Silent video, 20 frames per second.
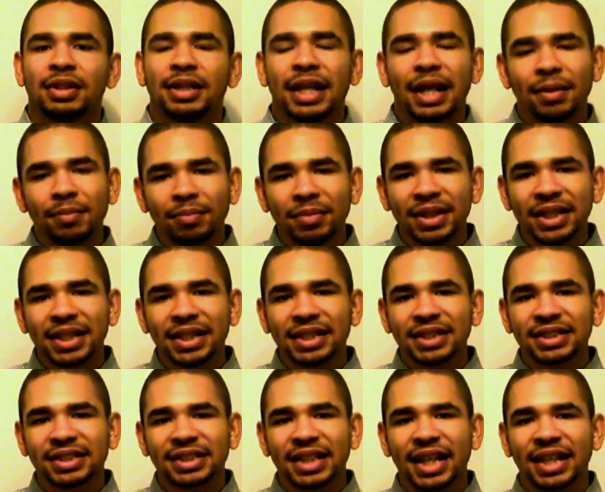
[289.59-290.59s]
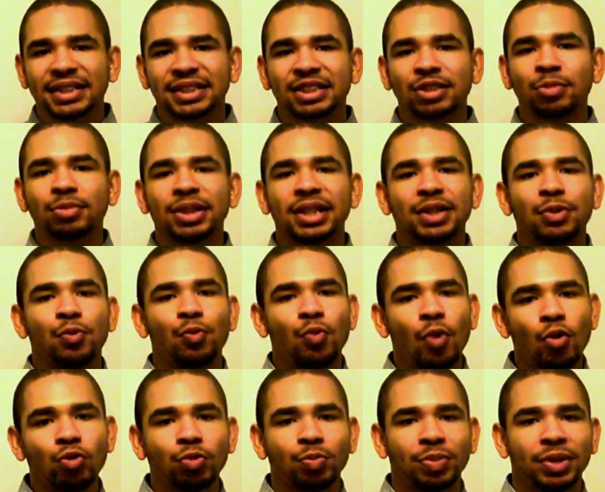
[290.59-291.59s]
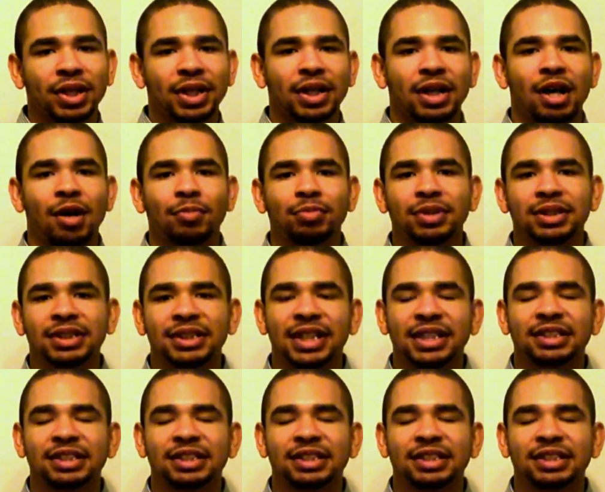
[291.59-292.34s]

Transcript: That means that something won't be accomplished,